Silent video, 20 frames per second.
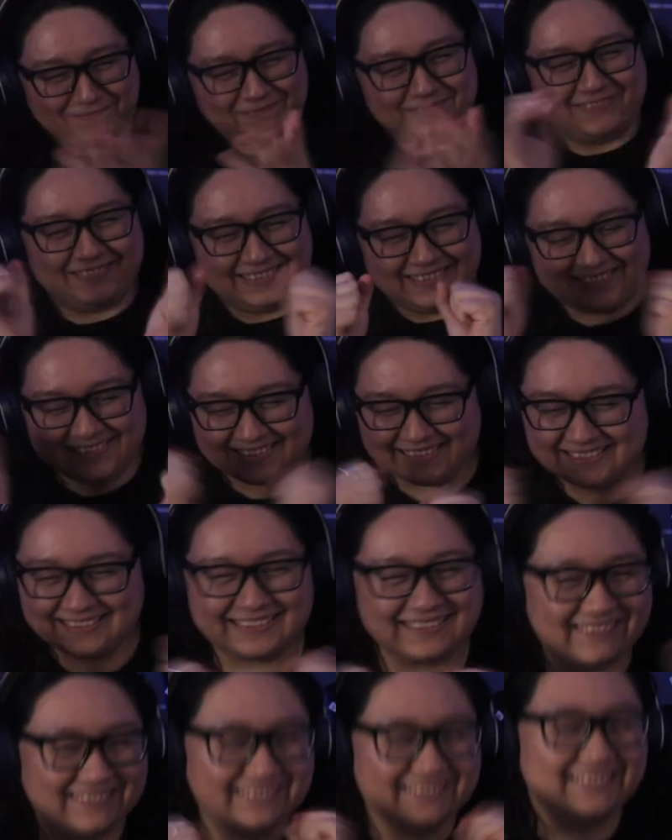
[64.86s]
Oh,
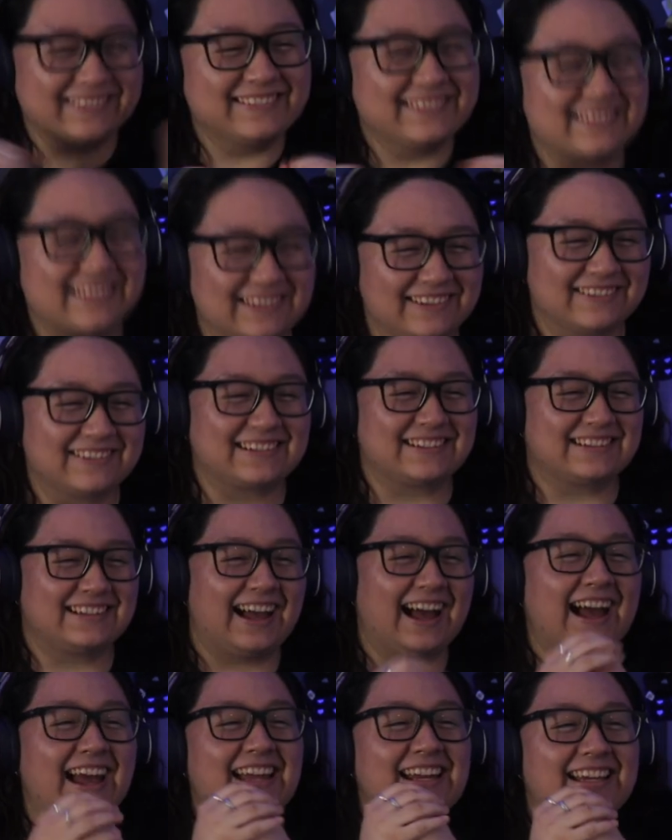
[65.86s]
I'm so
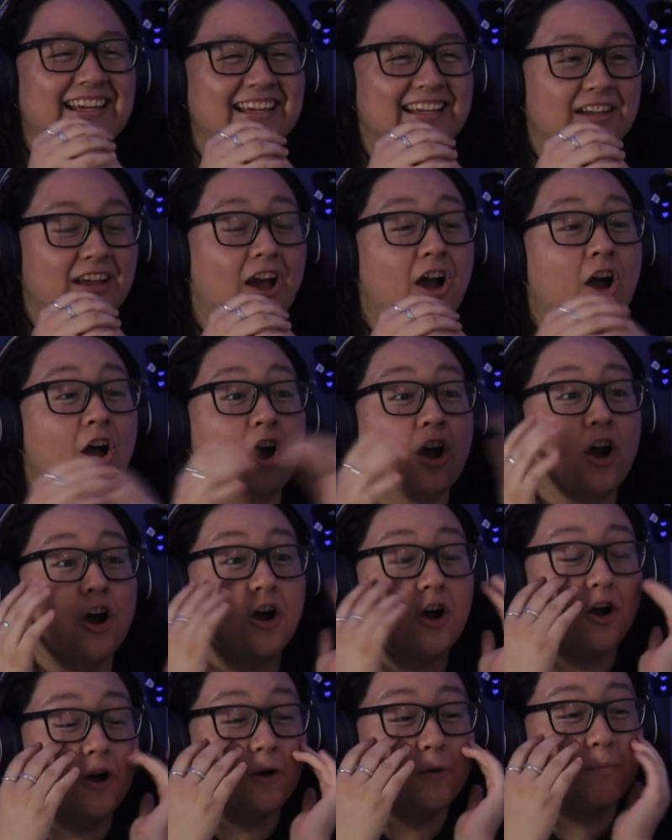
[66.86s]
excited,
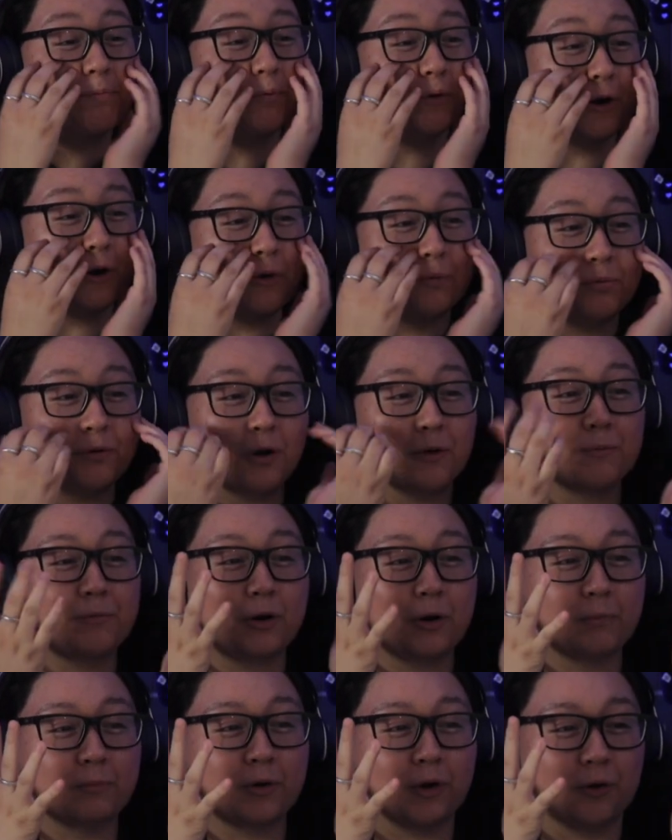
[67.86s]
bro, bro,
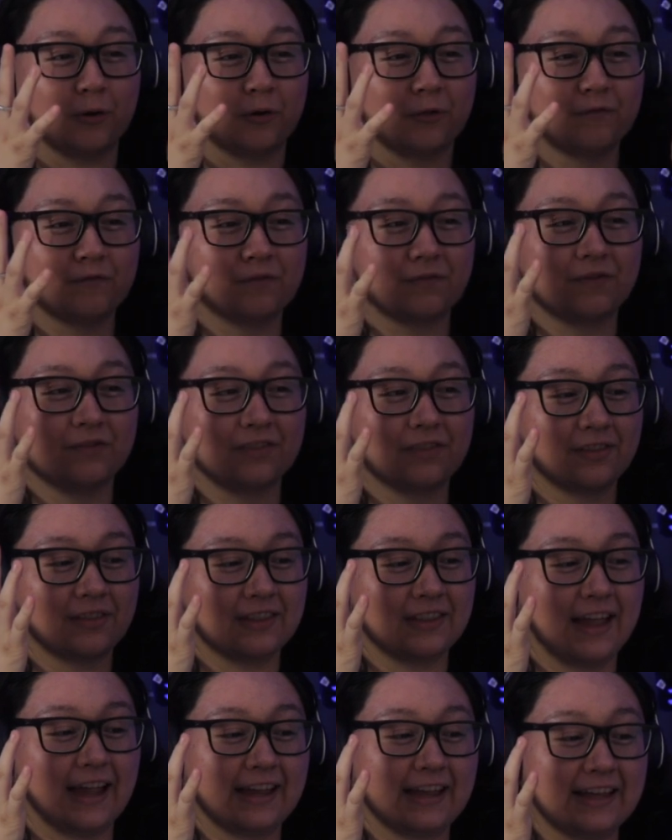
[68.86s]
bro, bro.
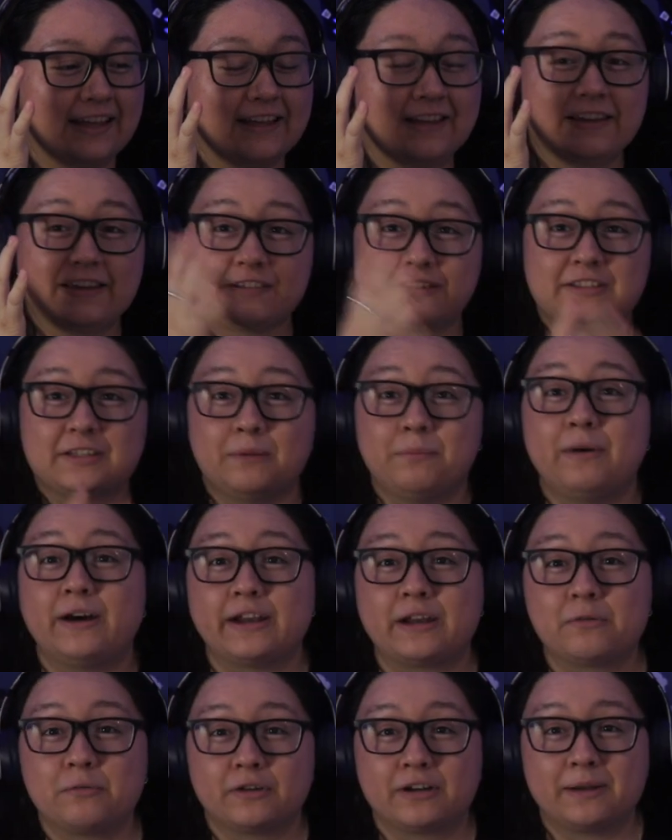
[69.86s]
Like, if
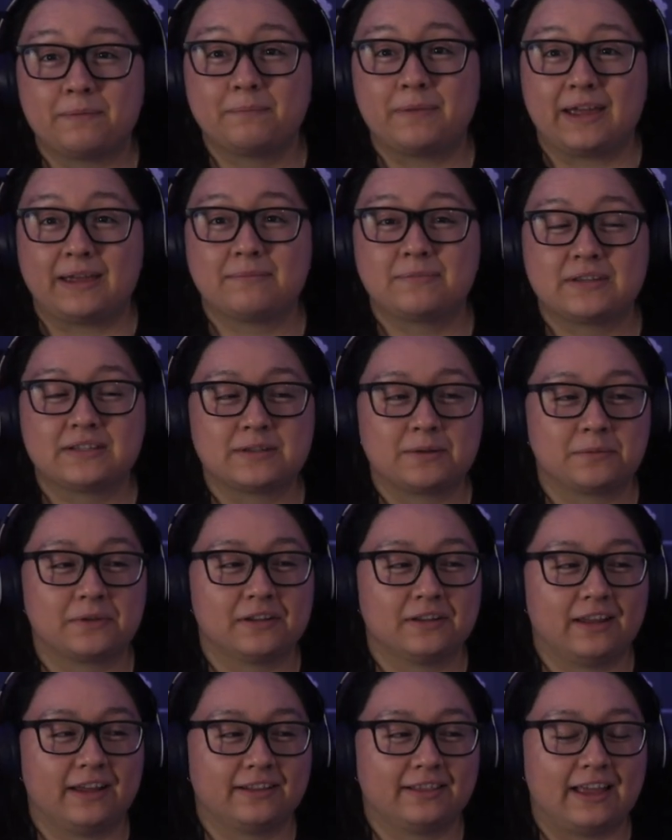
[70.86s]
somebody would have made me
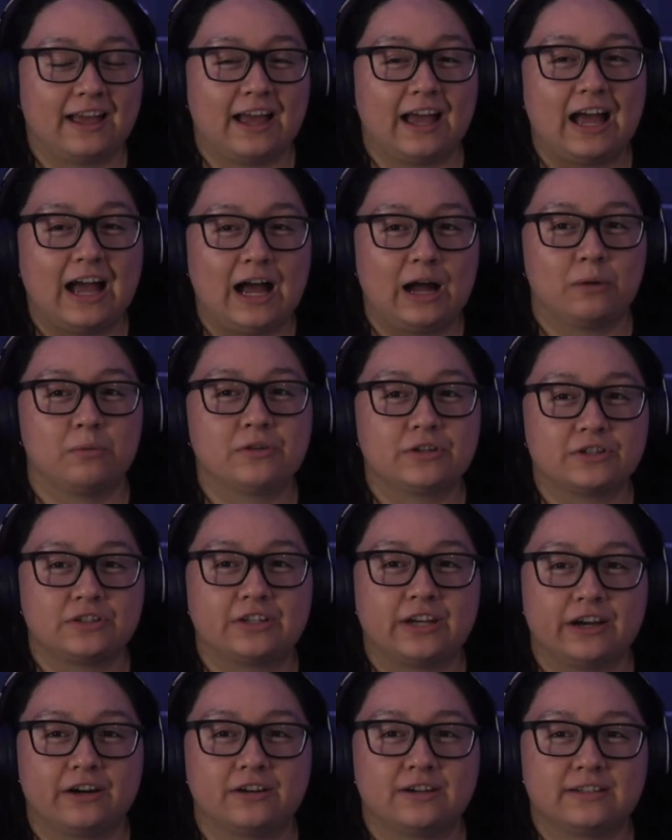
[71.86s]
something like that, I would
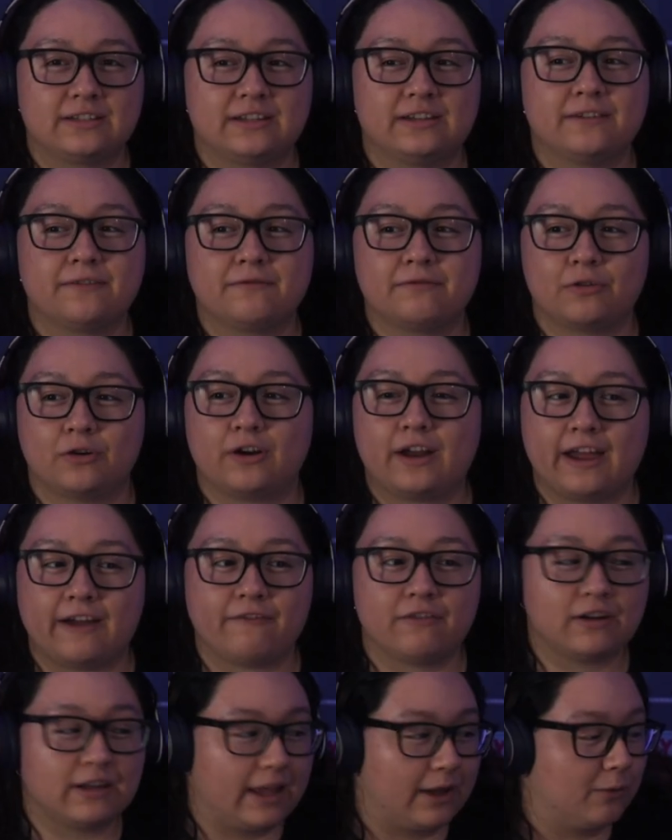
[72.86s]
cherish it
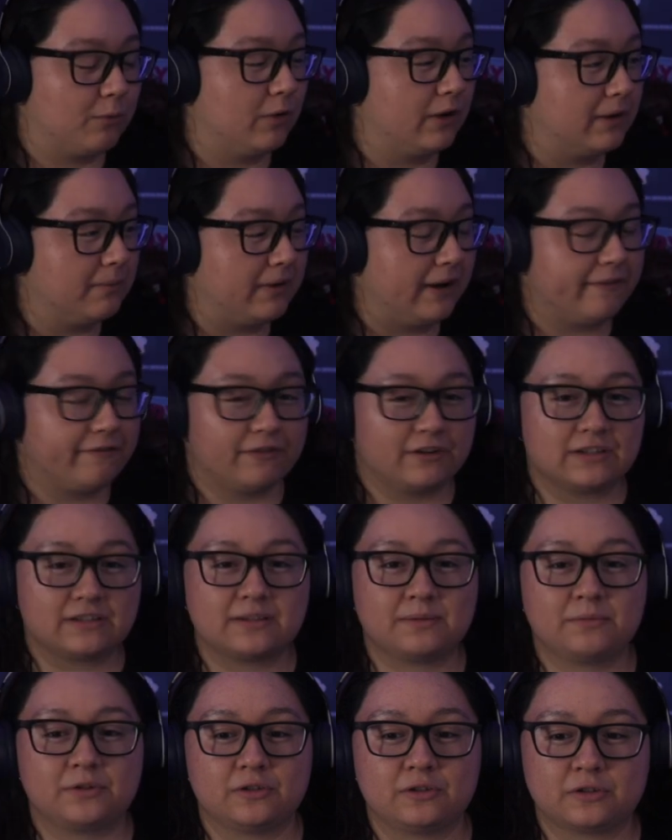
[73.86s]
forever. Like, one of my
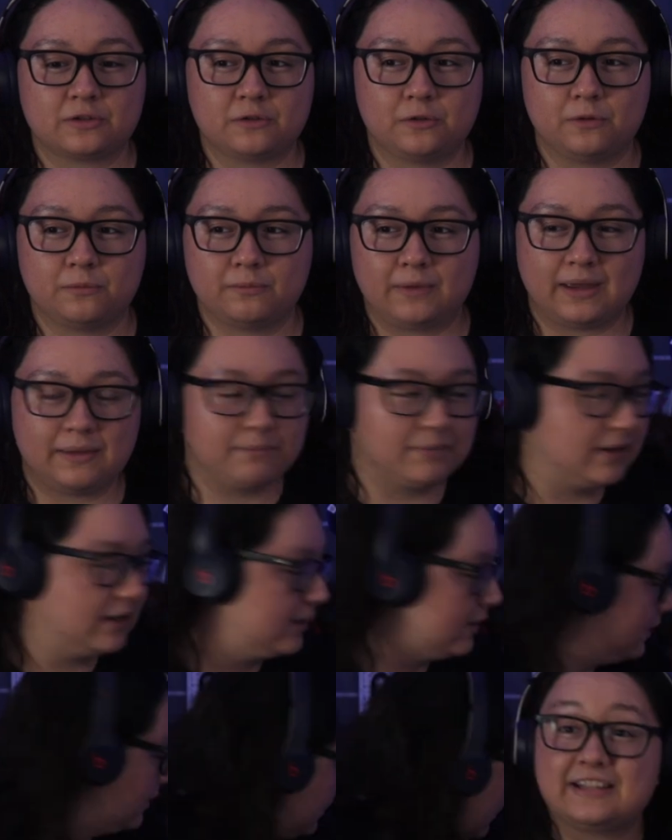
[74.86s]
friends in middle school made
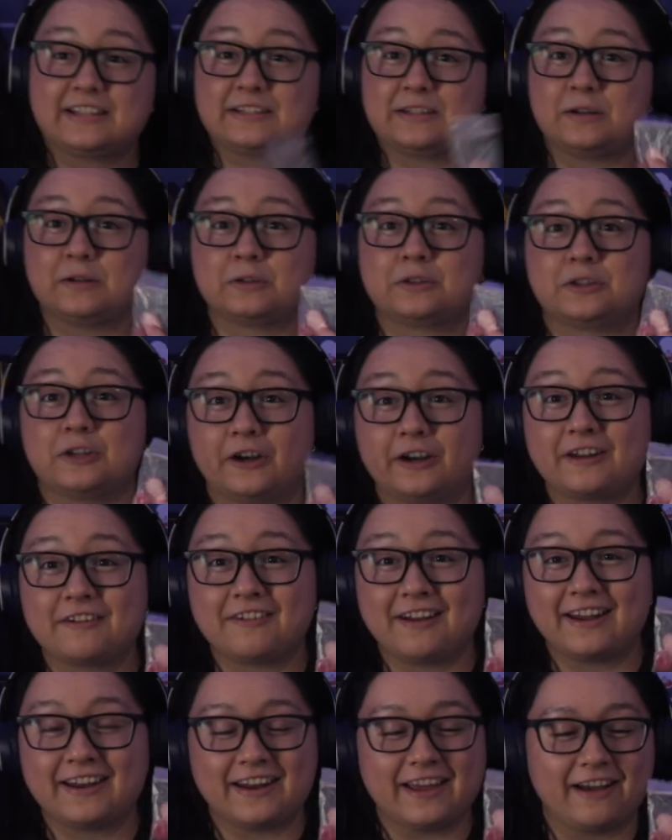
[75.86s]
me... It's so dirty
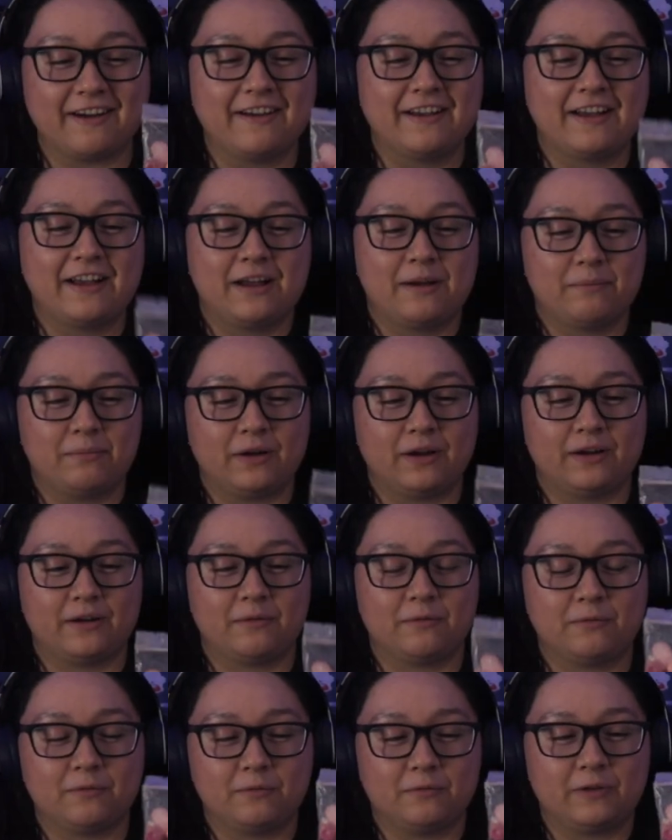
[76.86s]
right now.
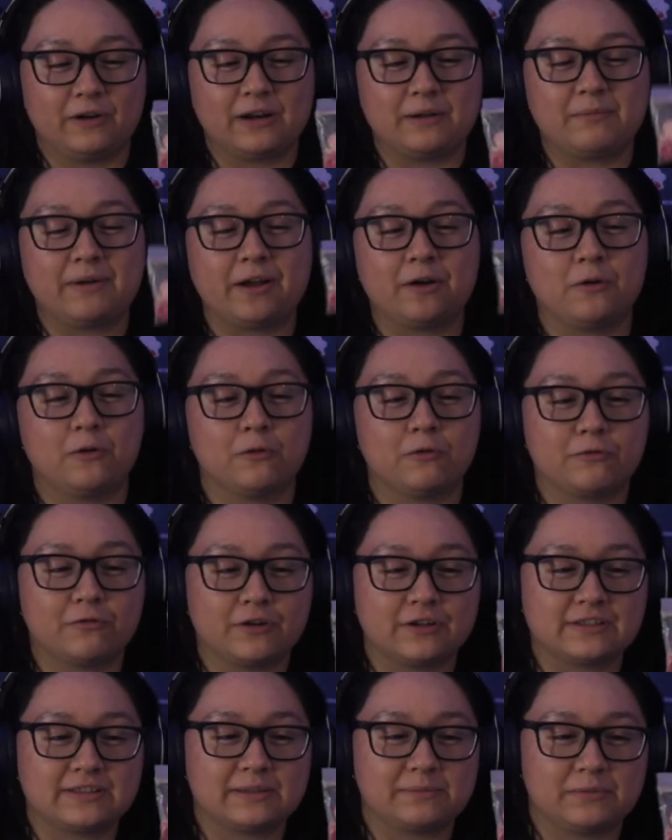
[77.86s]
But one of my old
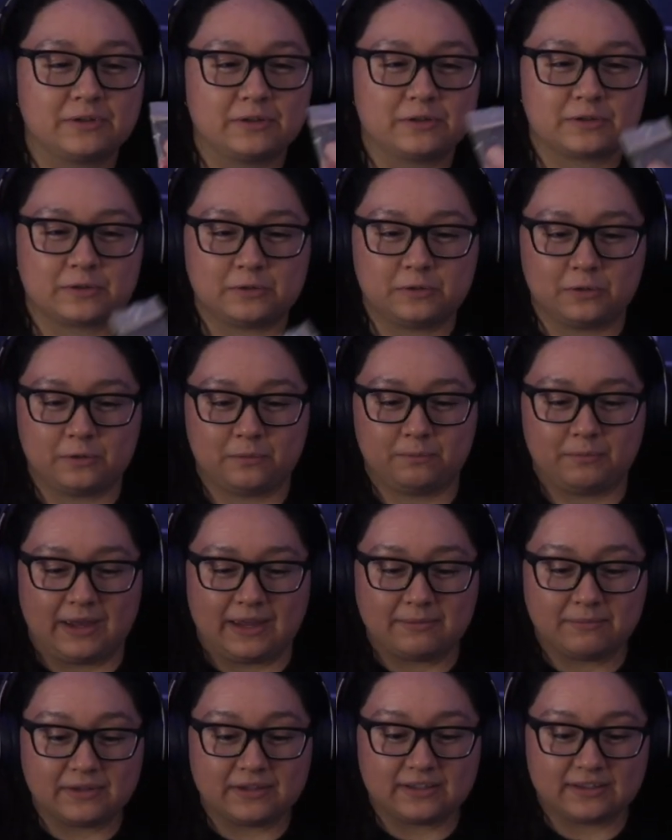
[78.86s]
friends in middle school
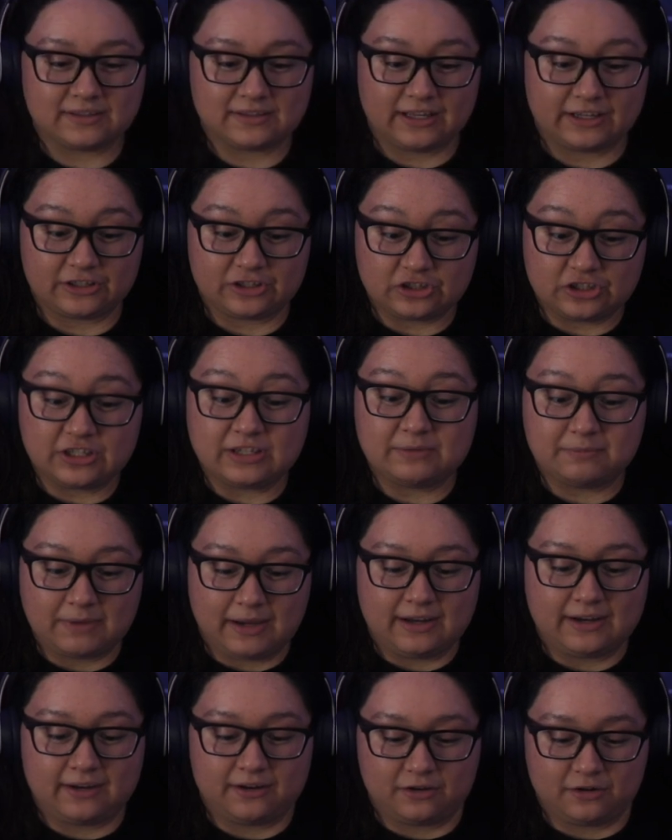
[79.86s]
made me this. Like, she
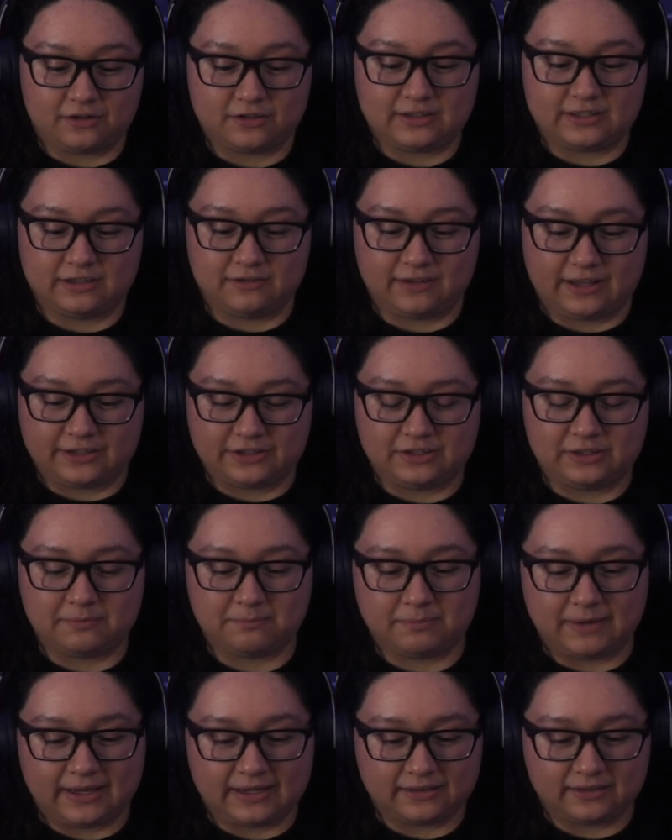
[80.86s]
made it herself. Like, she
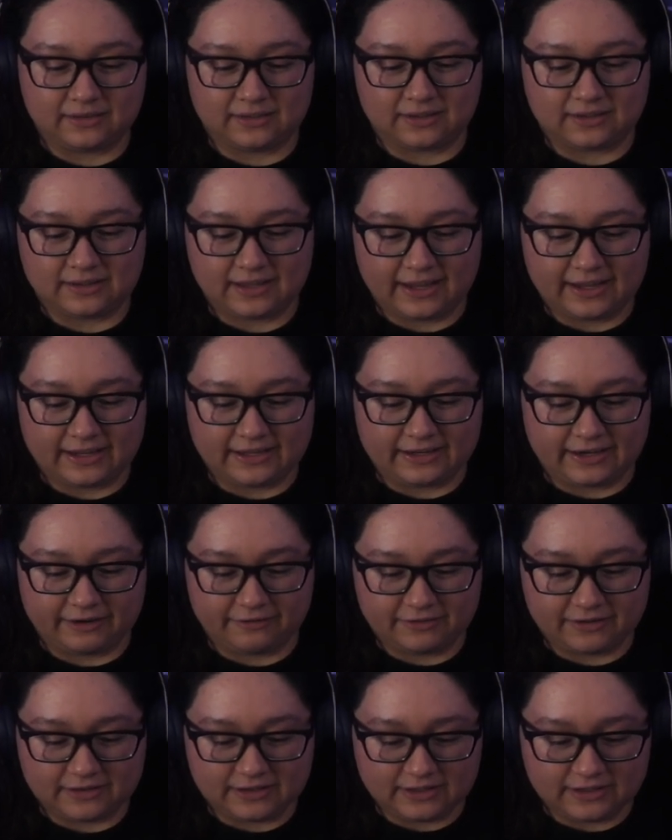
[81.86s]
baked the clay and
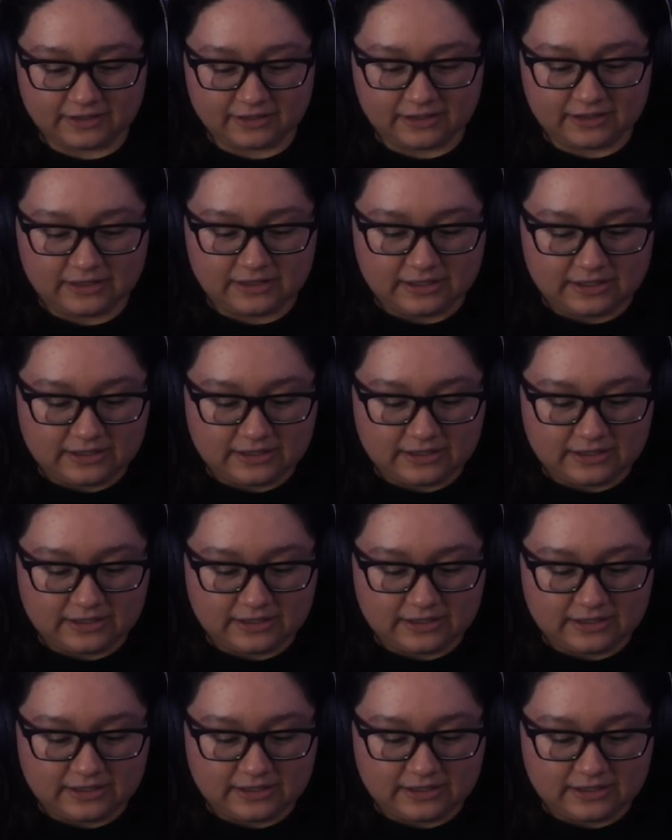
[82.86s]
everything.